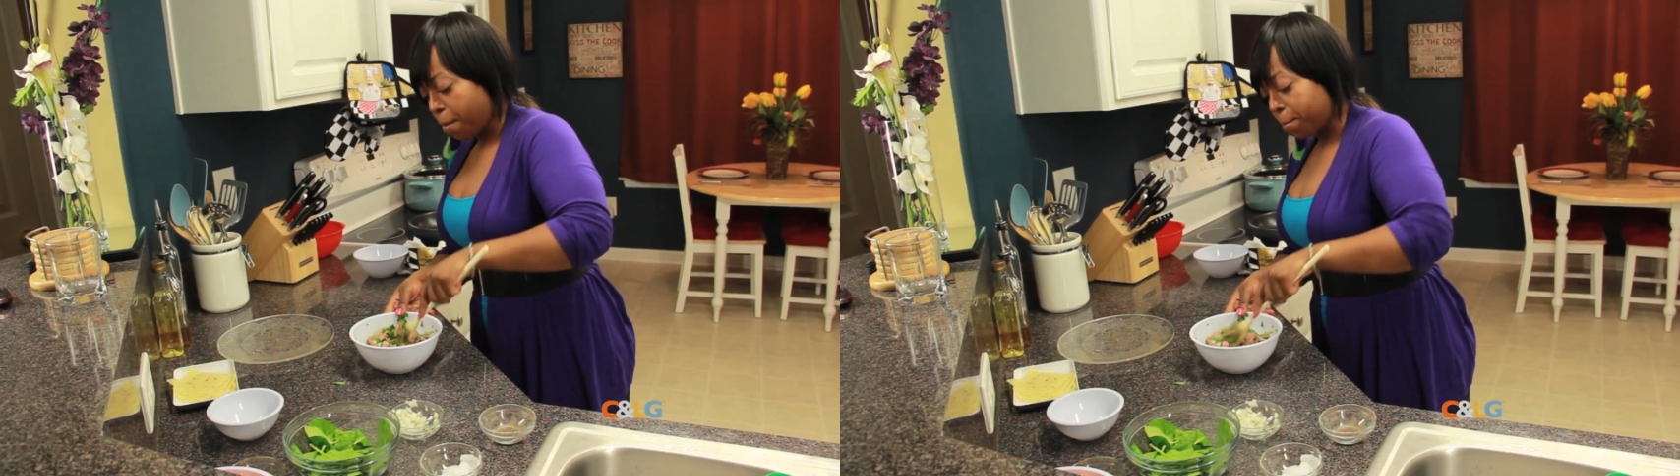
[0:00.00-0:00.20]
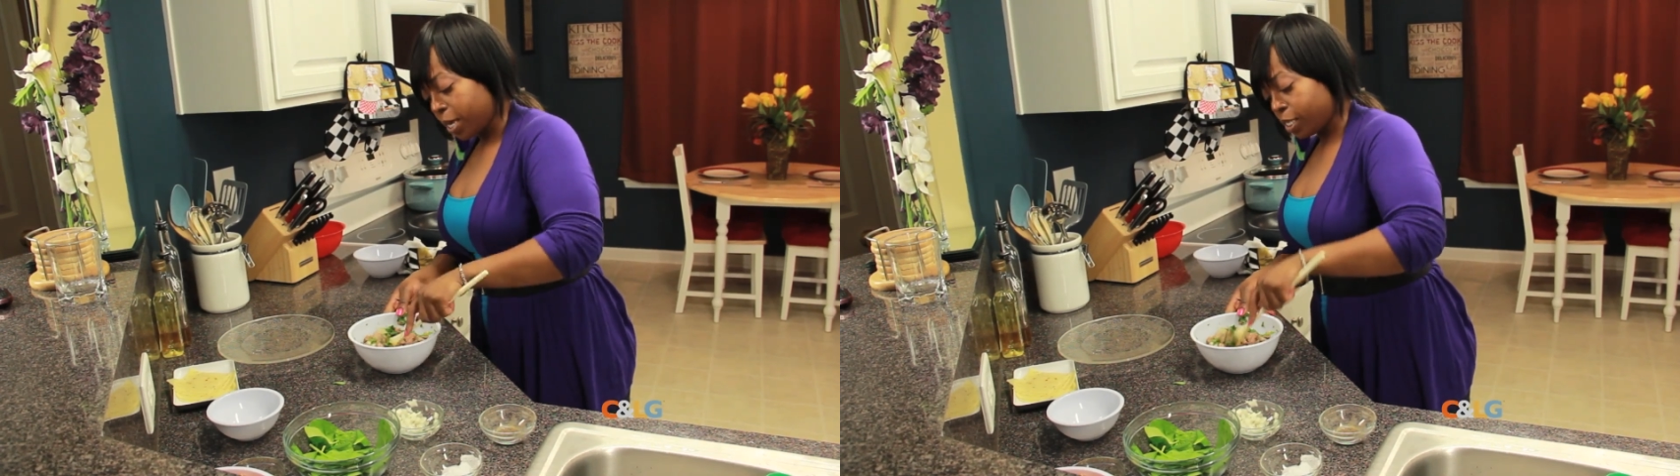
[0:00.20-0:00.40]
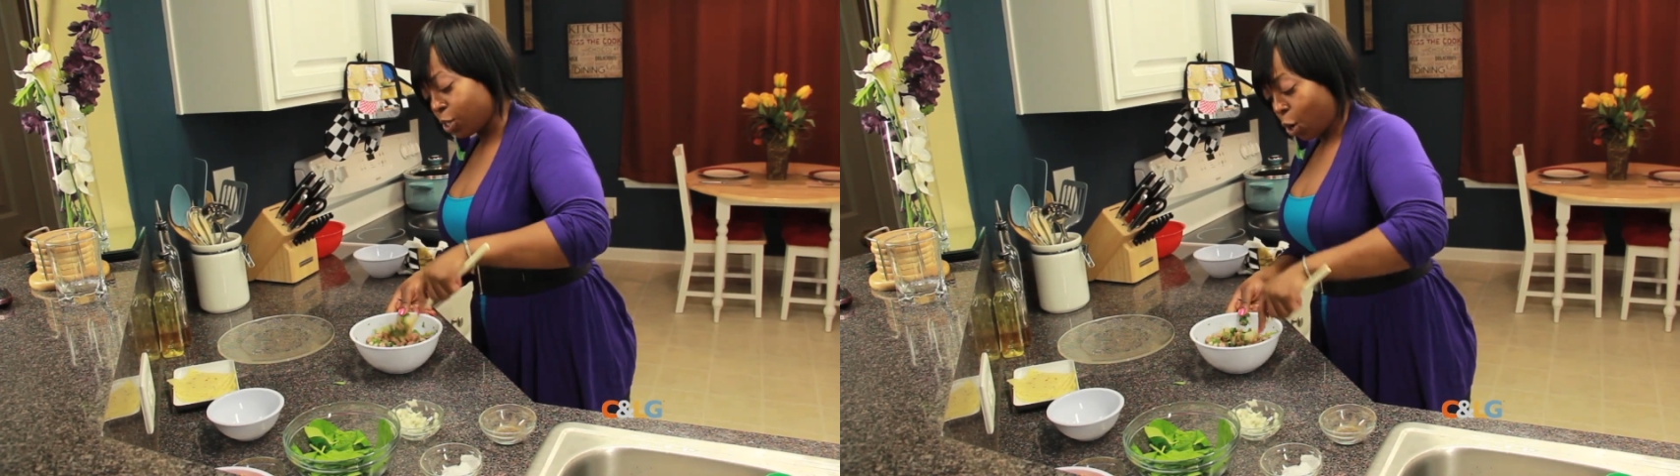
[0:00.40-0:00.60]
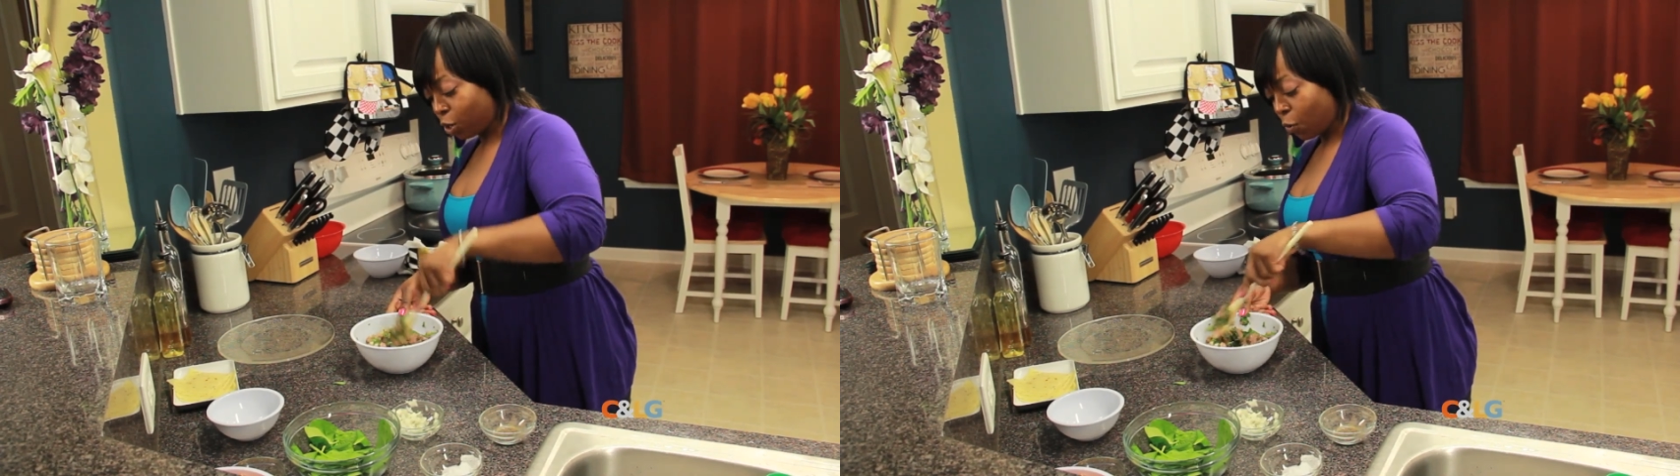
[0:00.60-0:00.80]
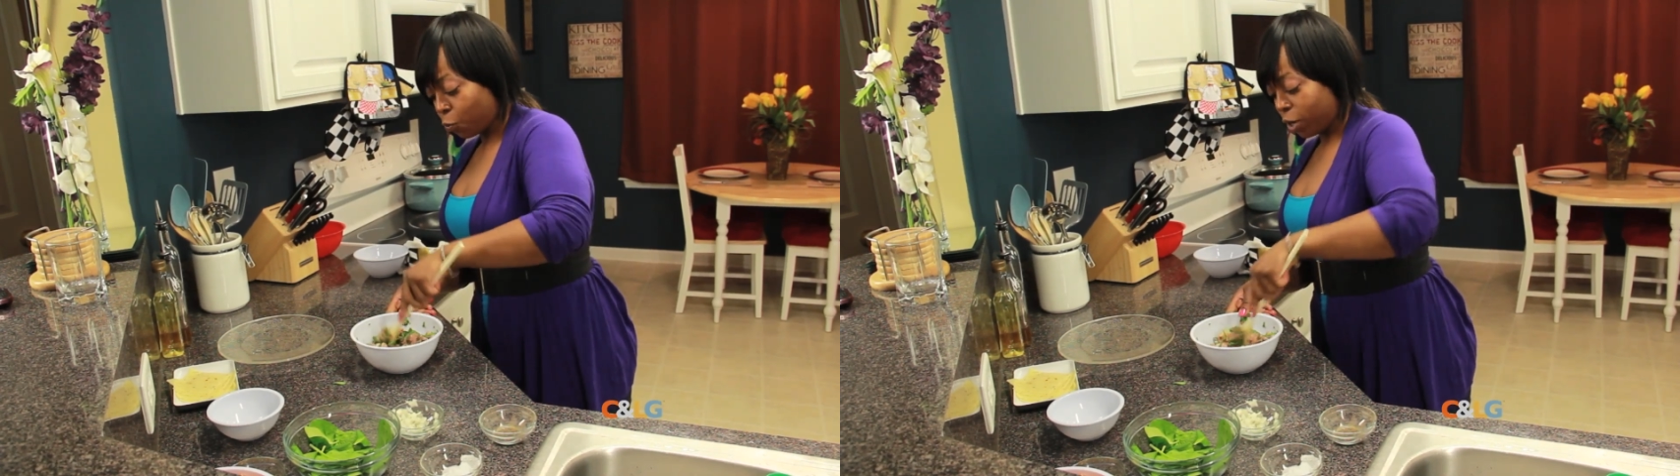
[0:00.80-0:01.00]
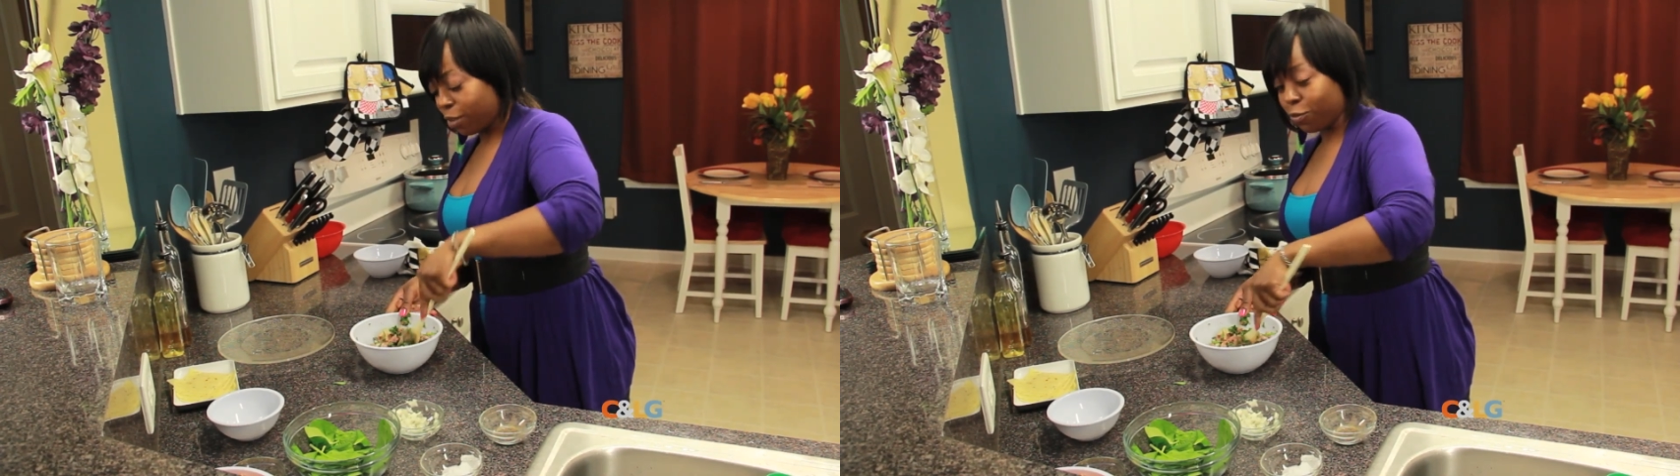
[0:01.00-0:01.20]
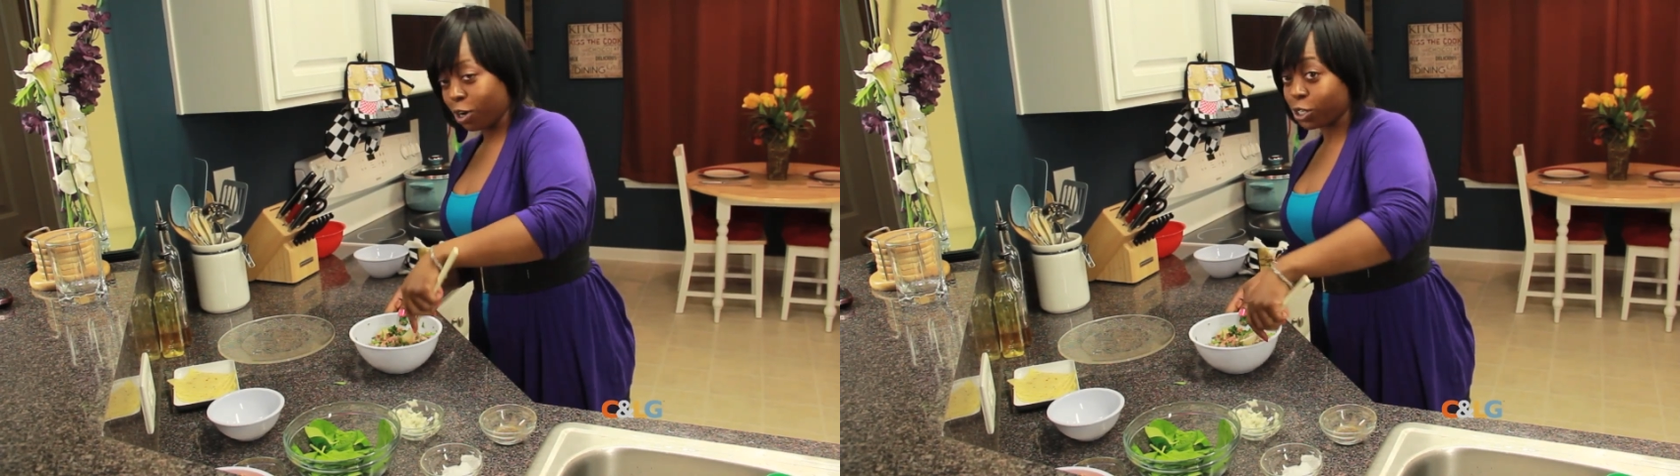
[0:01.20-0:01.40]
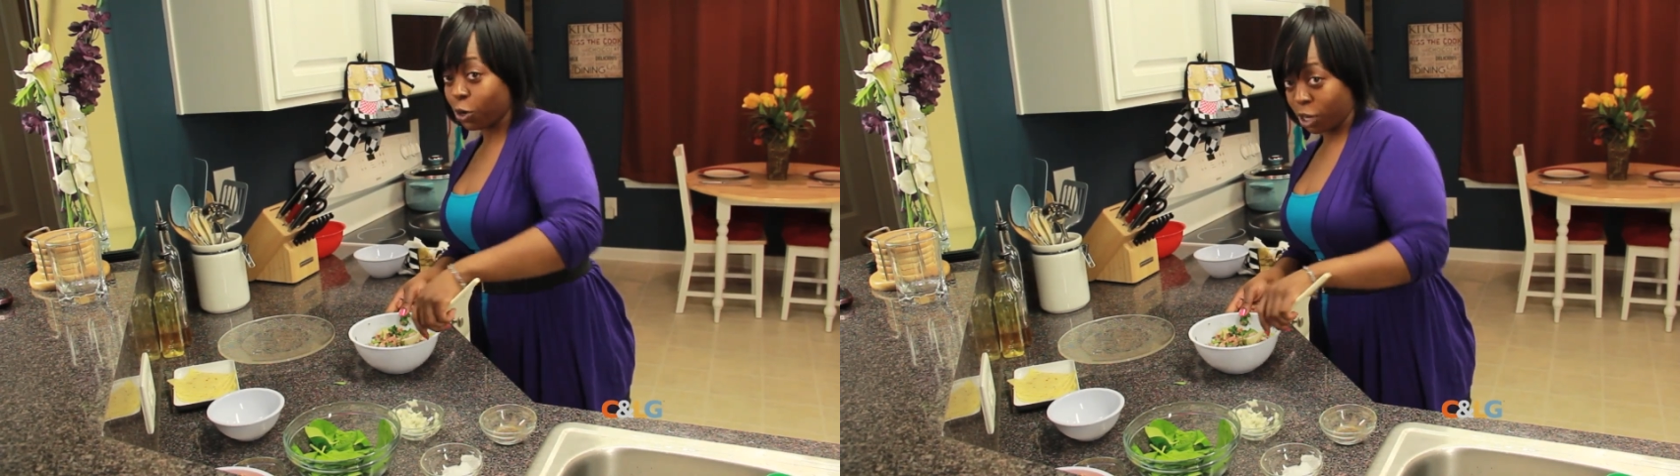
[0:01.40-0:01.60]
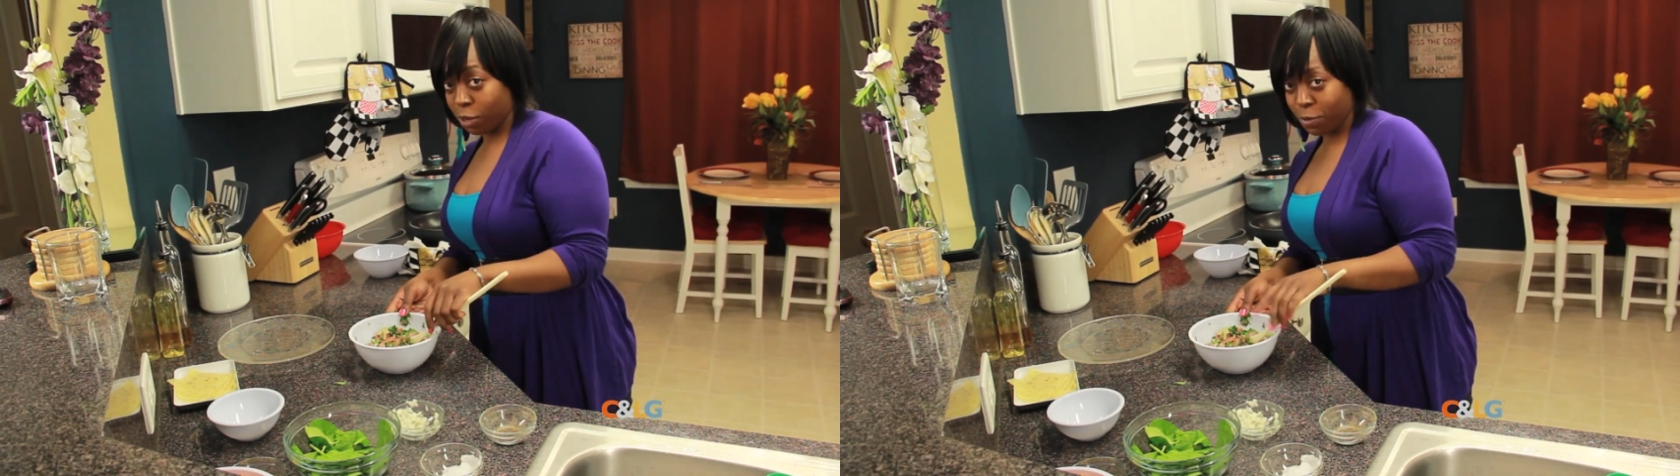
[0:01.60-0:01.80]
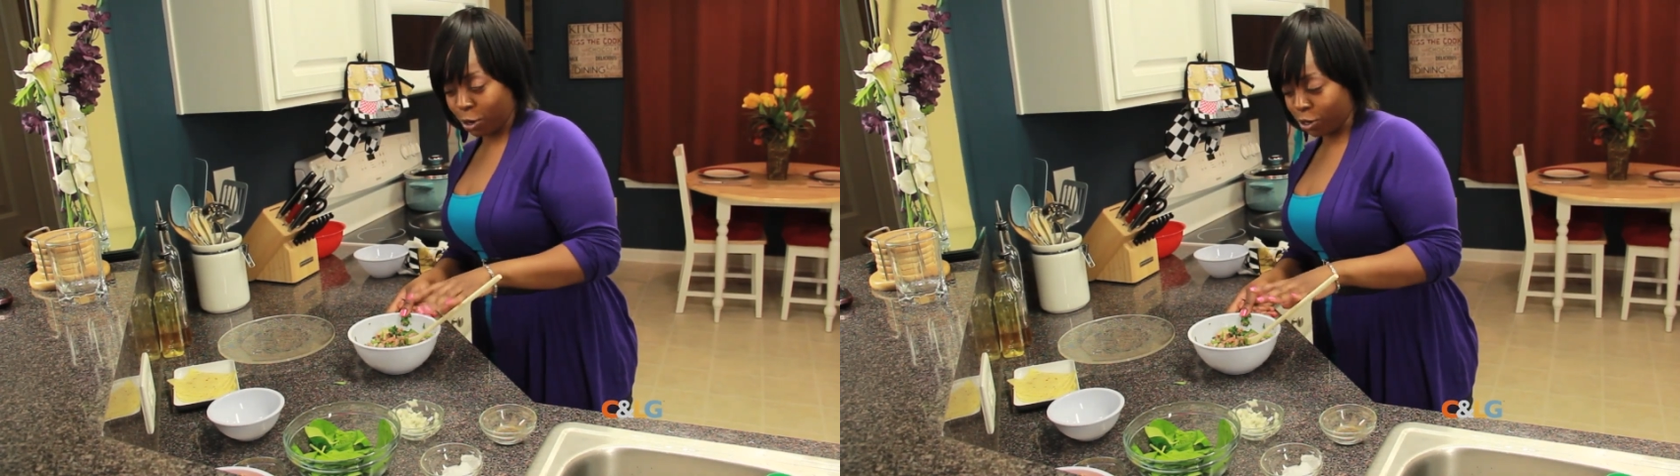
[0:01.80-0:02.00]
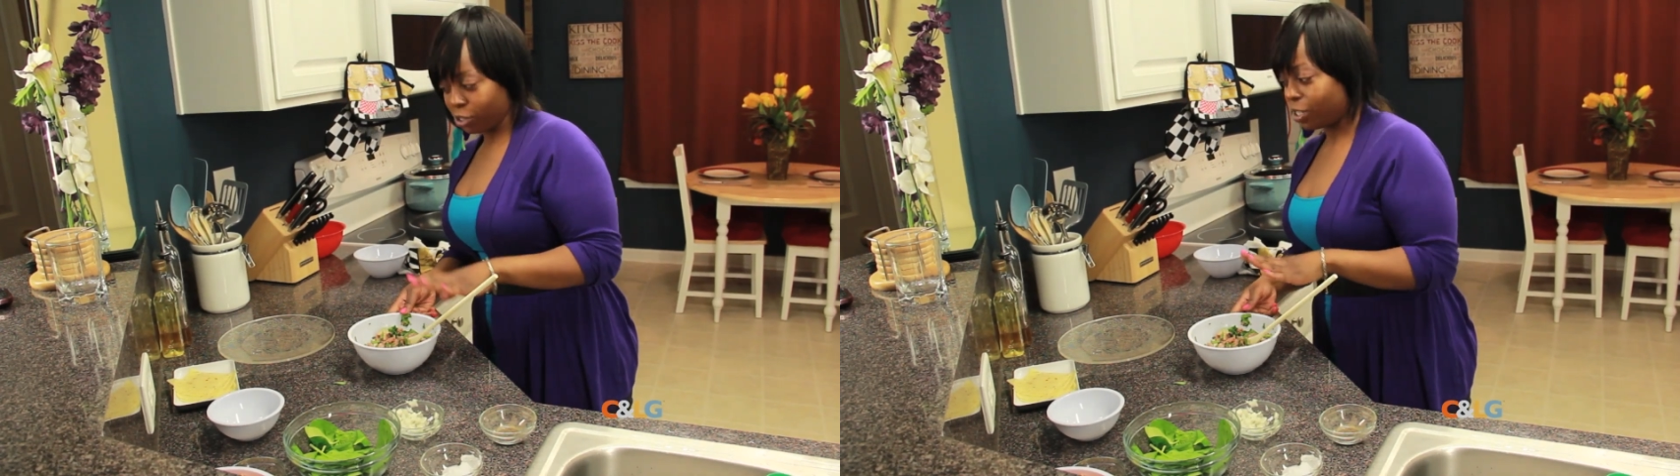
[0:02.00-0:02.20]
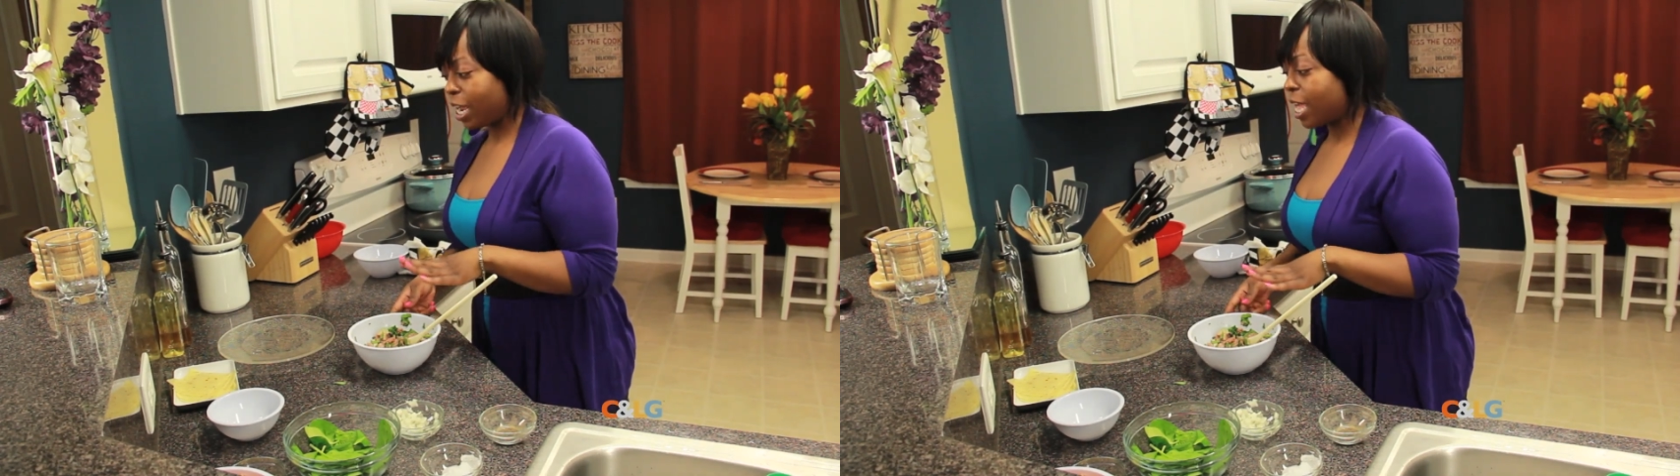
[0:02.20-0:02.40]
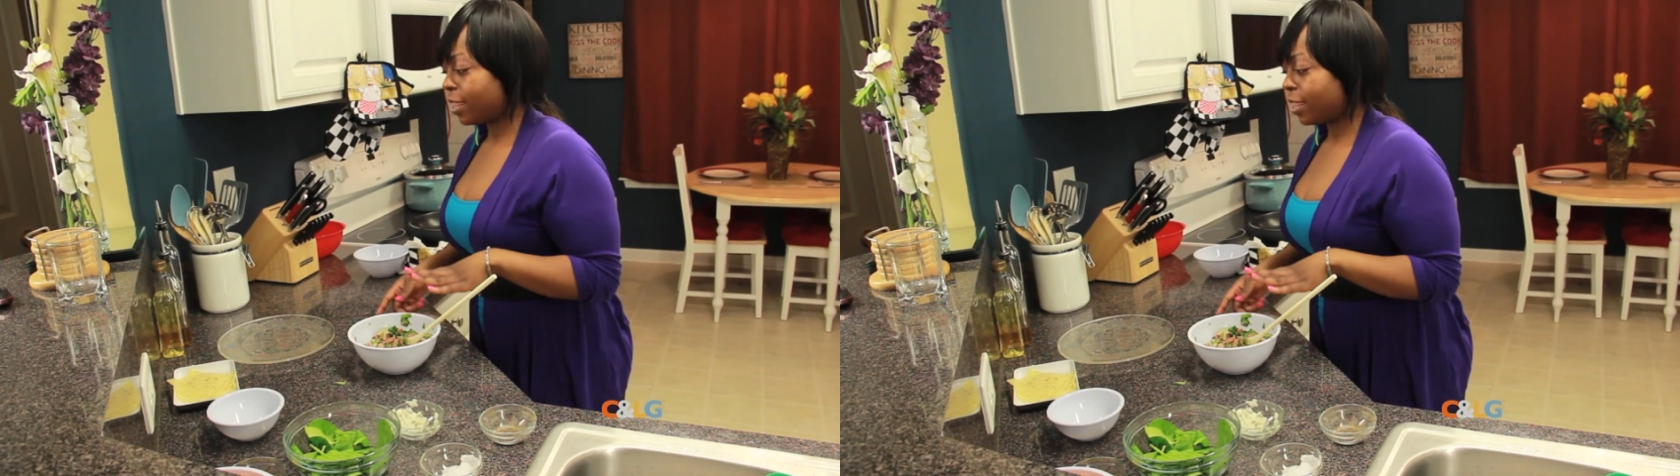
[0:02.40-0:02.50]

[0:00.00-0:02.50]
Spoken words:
mixed all up ready for our turkey burgers,